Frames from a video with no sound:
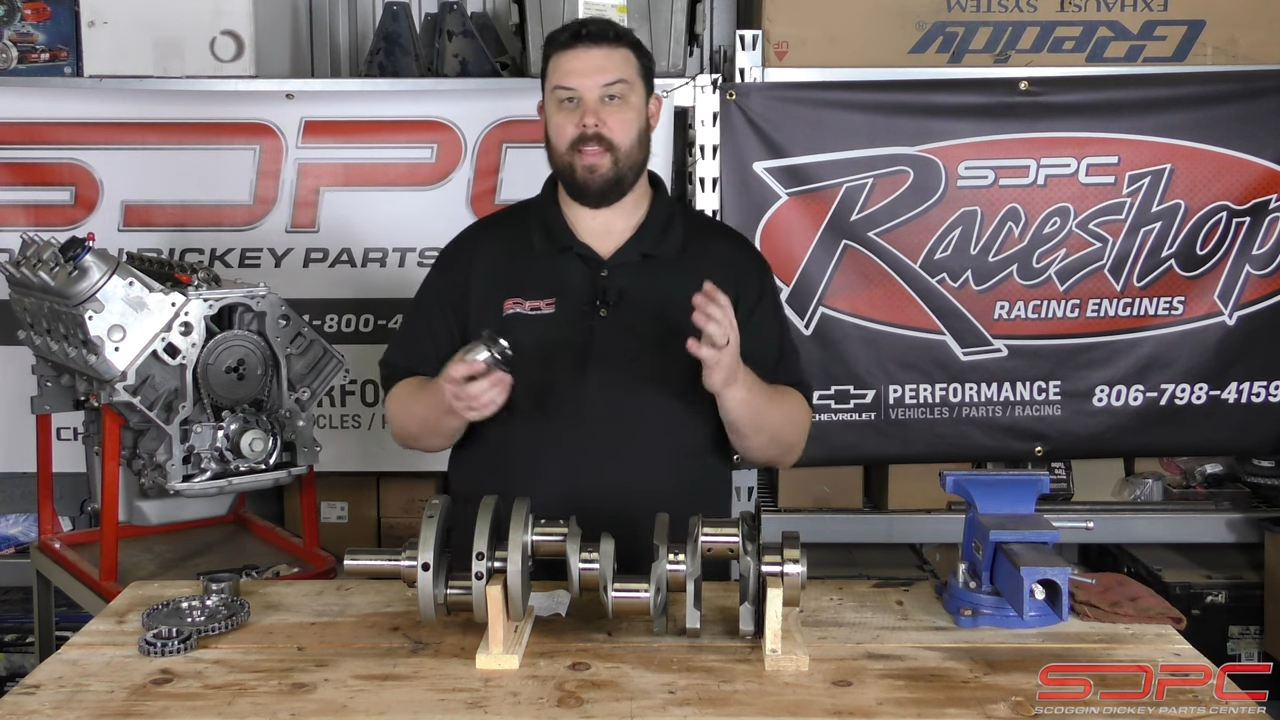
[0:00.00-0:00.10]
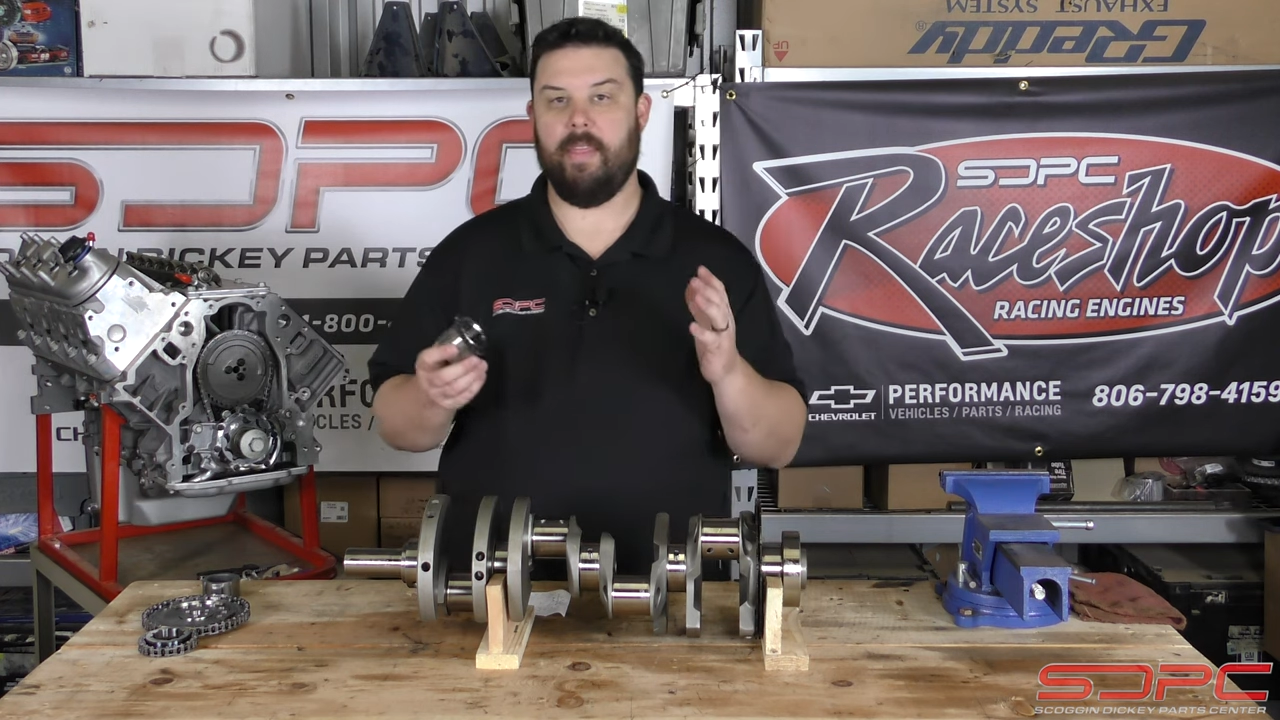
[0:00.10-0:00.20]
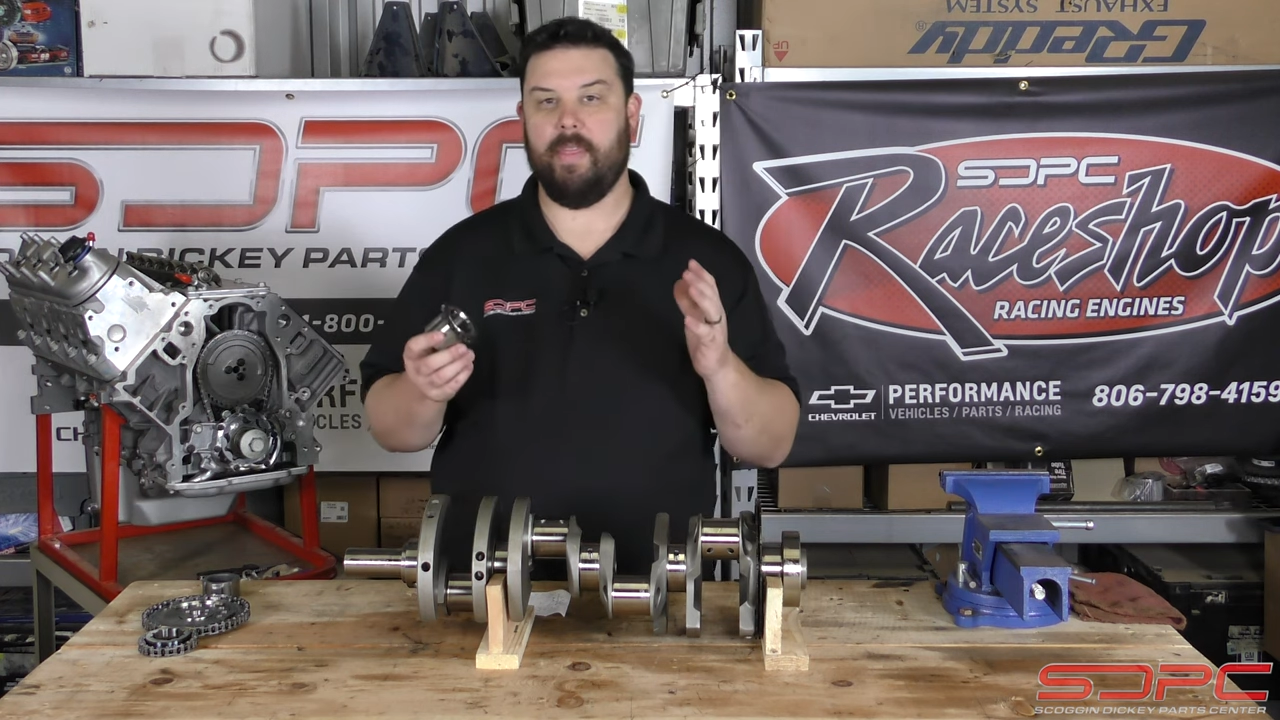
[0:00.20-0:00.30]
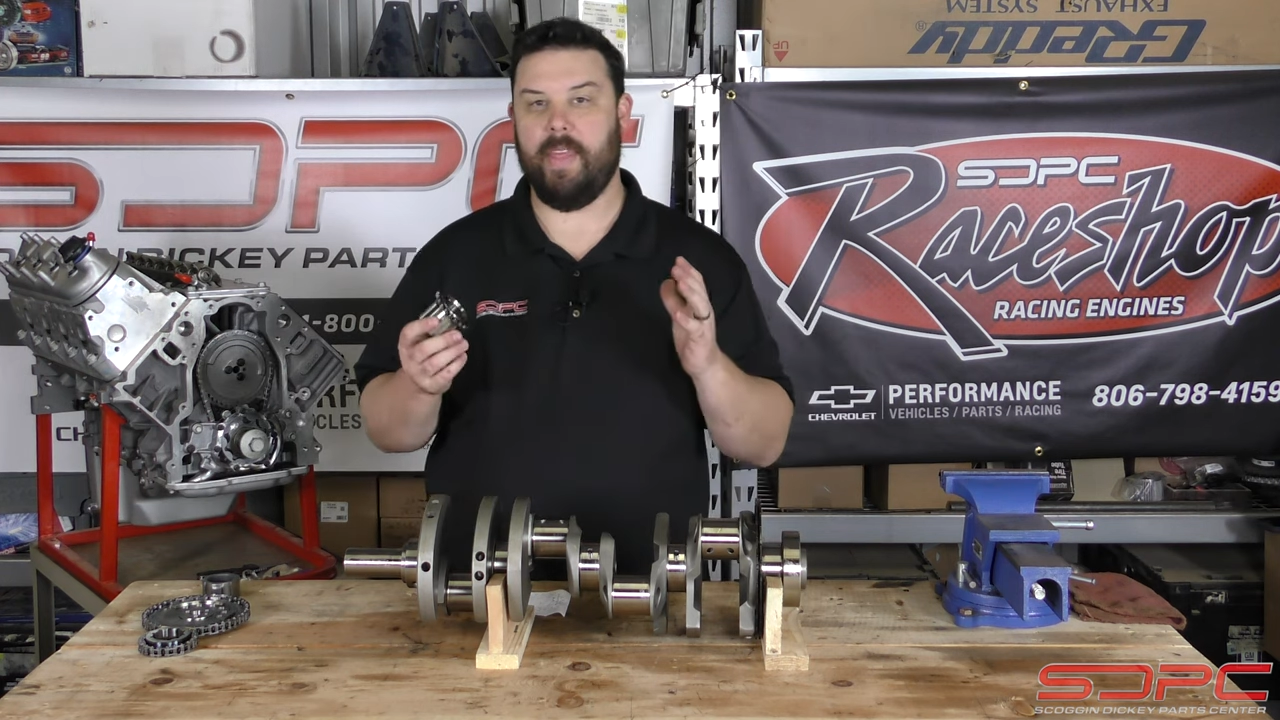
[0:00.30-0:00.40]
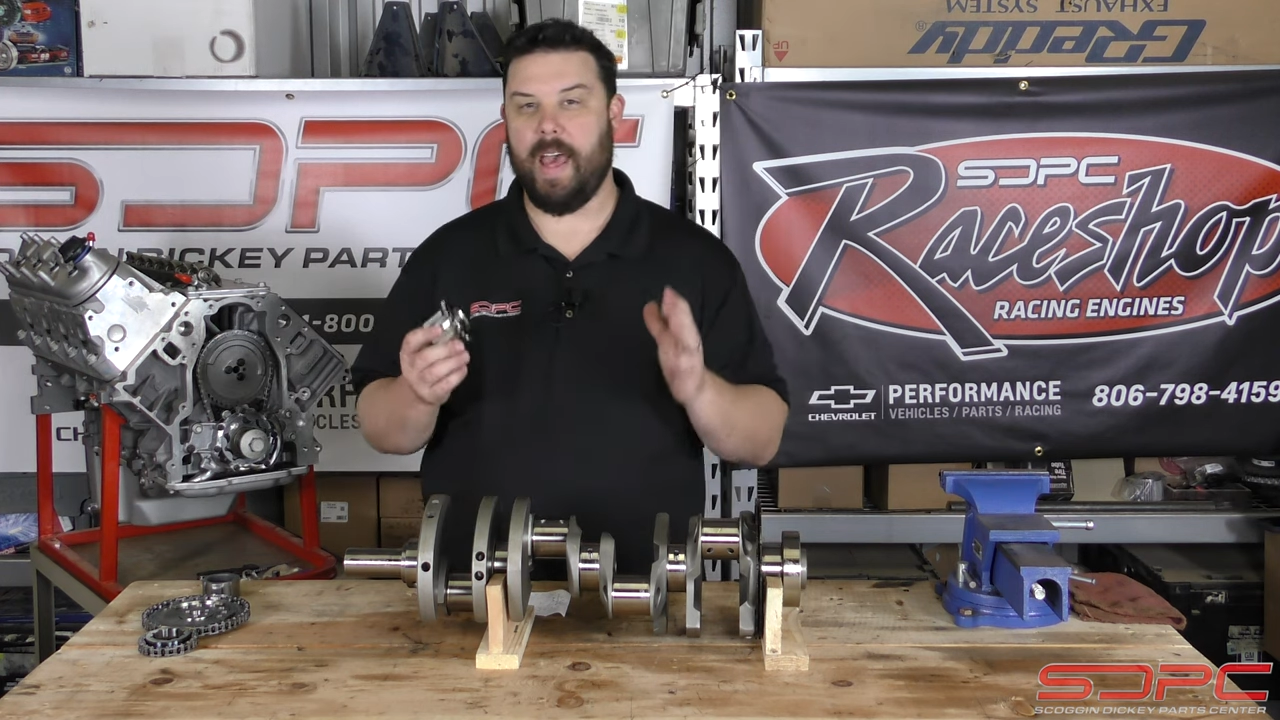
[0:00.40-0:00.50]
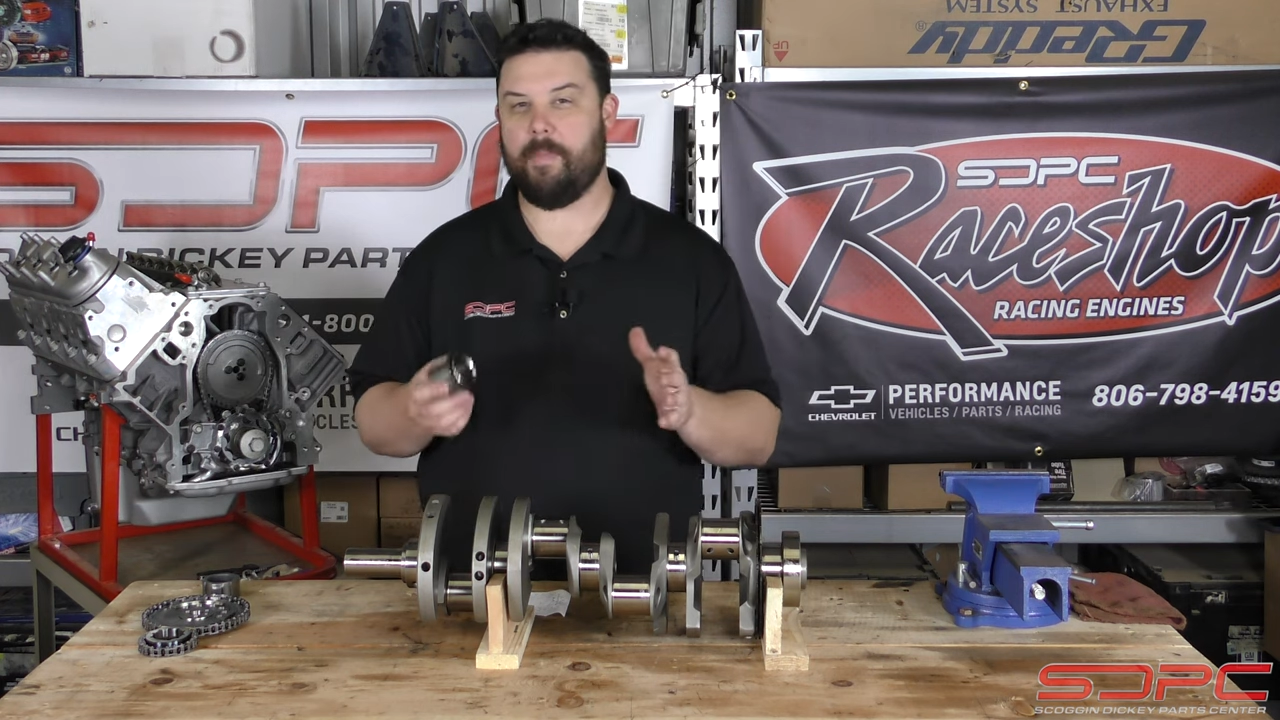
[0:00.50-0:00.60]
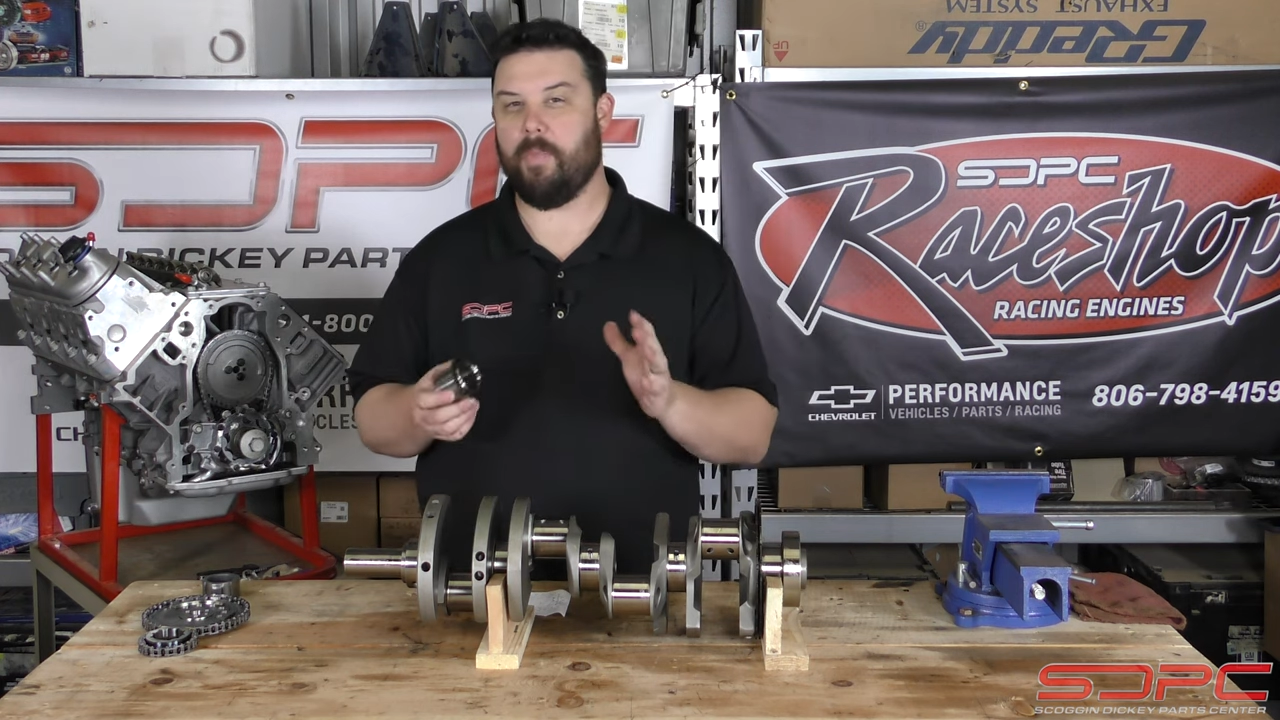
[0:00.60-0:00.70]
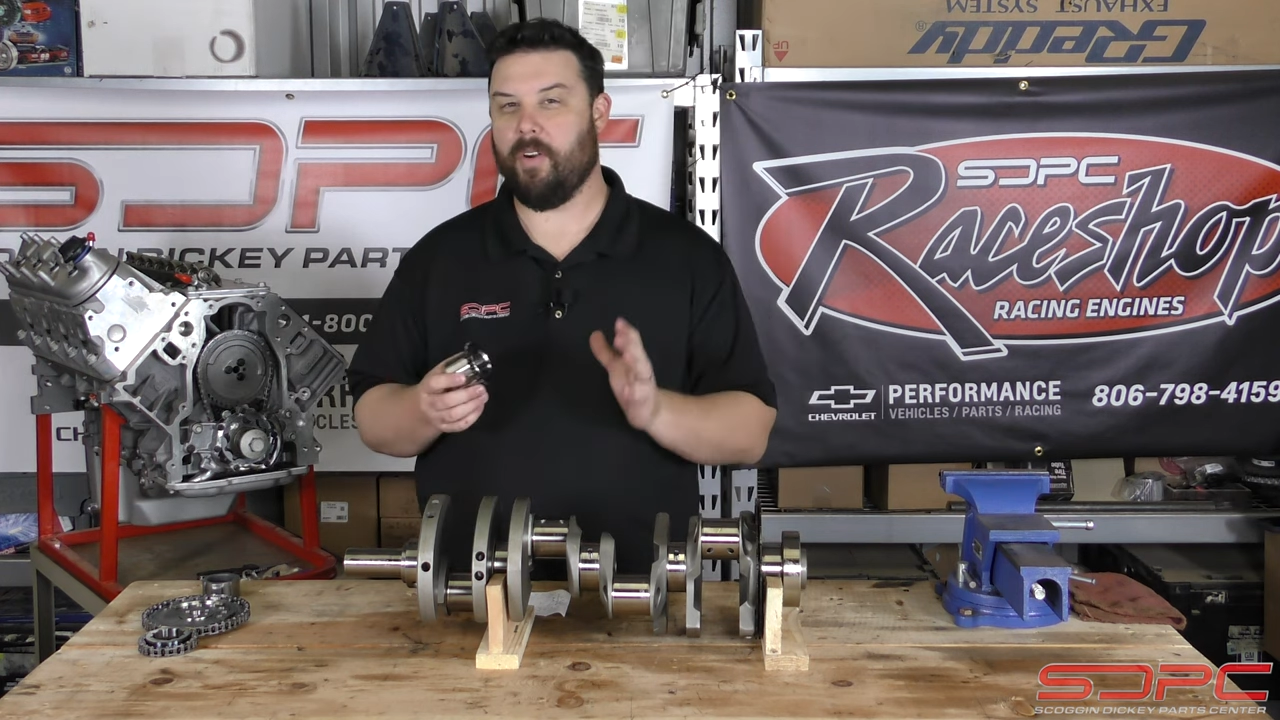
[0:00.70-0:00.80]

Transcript: that